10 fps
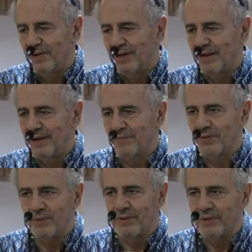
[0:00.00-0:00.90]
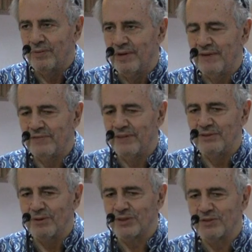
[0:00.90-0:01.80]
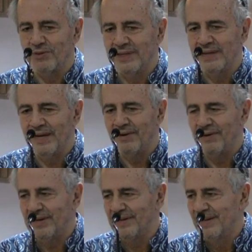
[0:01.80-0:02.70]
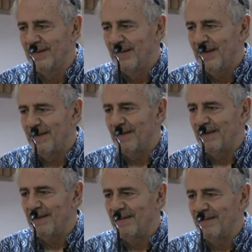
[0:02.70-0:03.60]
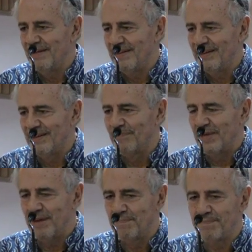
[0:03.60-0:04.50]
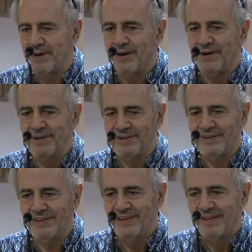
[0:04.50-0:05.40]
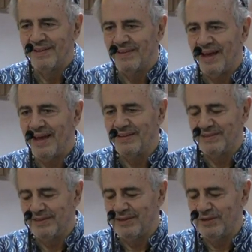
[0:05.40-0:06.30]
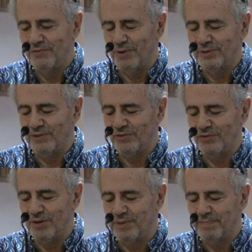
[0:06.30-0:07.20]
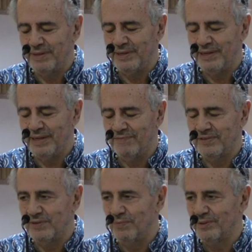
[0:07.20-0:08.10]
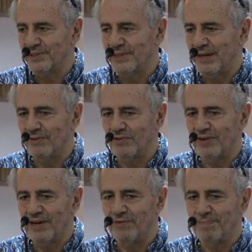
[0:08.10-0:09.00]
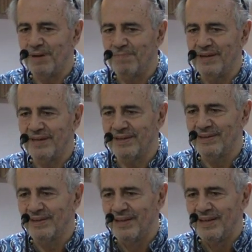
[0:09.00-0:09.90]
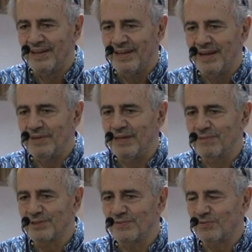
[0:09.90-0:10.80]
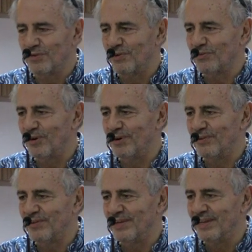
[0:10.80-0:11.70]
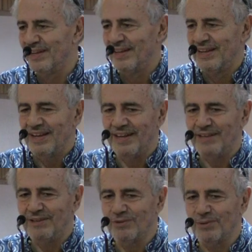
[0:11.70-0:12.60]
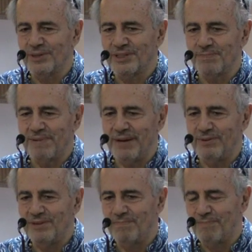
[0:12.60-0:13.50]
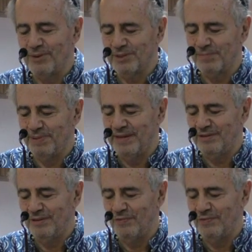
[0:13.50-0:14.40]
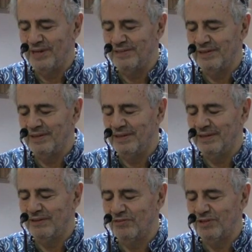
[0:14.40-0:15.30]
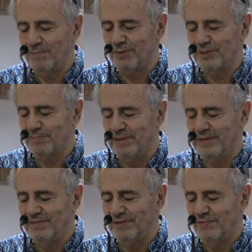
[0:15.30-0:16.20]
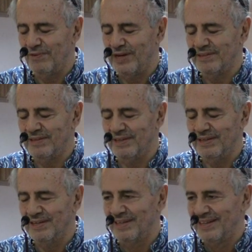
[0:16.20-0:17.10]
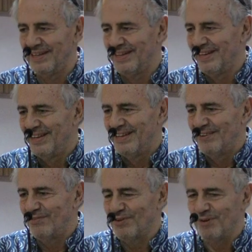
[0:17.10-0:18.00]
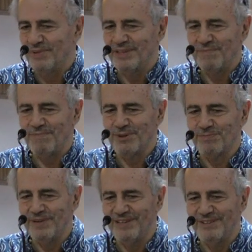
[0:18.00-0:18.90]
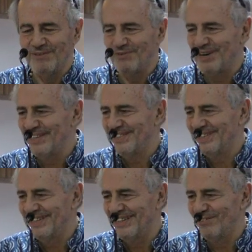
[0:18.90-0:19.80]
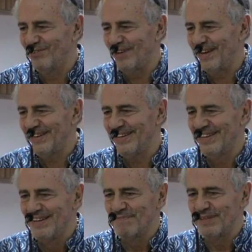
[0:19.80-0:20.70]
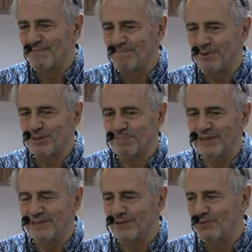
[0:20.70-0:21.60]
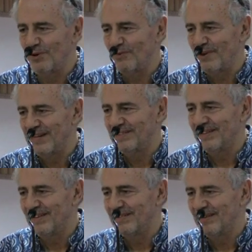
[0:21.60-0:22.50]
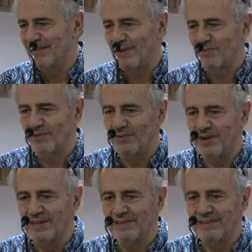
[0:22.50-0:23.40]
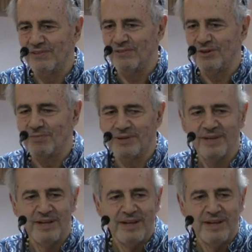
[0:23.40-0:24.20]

um, who lived in the Austro-Hungarian um, Empire, and he wrote in German, but he lived in what is now the Czech Republic, and um, he was of Jewish origin. And he talks about the impossibility of writing in Yiddish, the impossibility of writing in German, the impossibility of writing in Czech, but the impossibility of not writing and then eventually writing in German.